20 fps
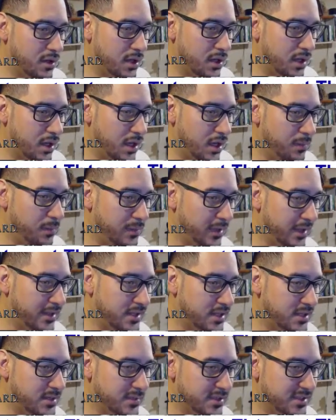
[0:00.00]
Uplander
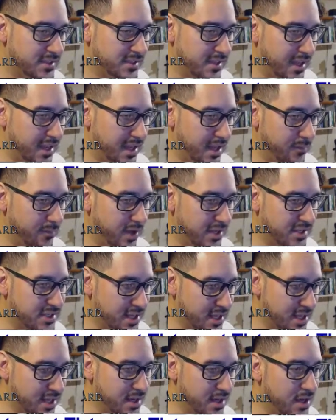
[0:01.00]
is mistaken,
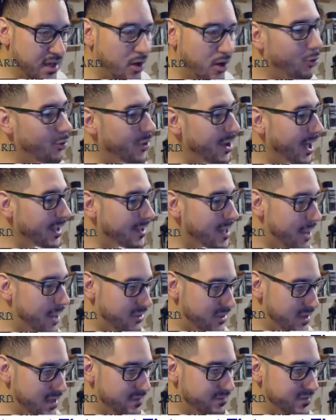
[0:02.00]
muchly. We are not
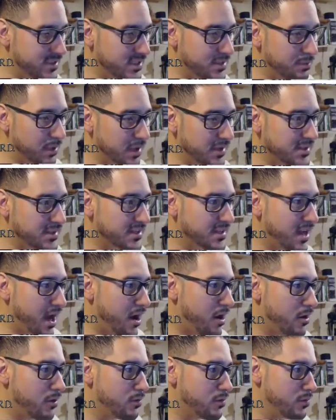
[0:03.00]
thieves. This place is our
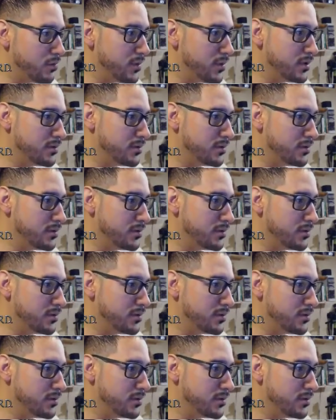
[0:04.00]
home.